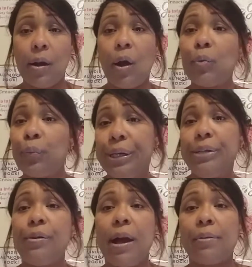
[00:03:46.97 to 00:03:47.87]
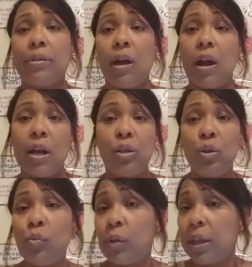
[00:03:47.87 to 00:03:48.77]
reader out there and
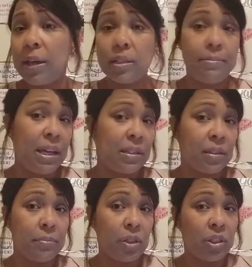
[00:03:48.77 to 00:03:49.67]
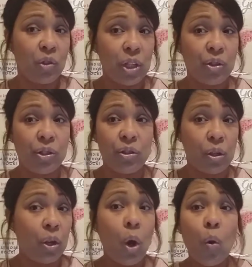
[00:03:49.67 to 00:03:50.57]
you would like to make some suggestions
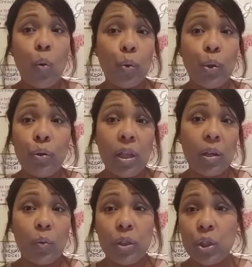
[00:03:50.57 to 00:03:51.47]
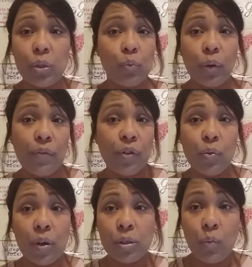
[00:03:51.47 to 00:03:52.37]
on who you think we should
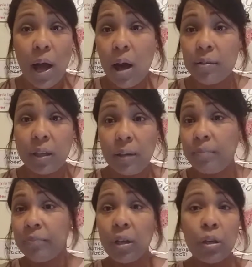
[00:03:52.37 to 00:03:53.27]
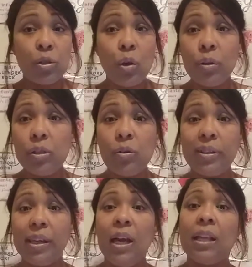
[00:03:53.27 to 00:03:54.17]
review as well, then
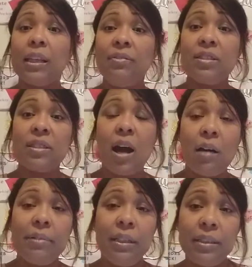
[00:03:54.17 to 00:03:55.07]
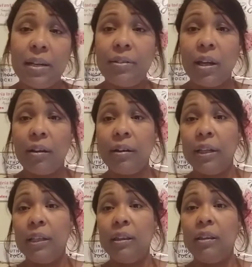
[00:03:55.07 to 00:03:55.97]
totally leave us a comment down there
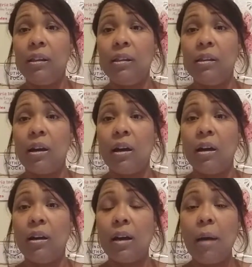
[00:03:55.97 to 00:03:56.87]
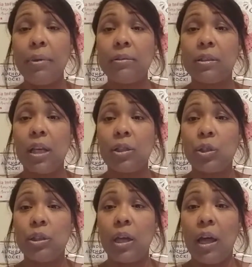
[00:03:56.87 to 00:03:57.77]
in the comment
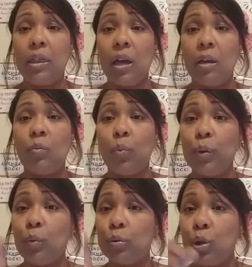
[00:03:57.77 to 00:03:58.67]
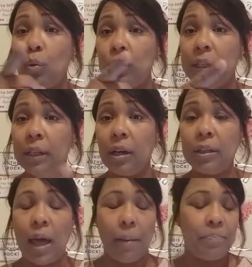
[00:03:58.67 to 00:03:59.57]
section, and then we will totally get
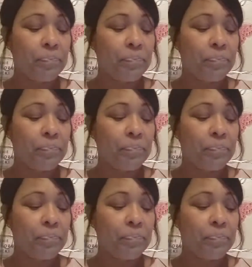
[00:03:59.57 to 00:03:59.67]
on that.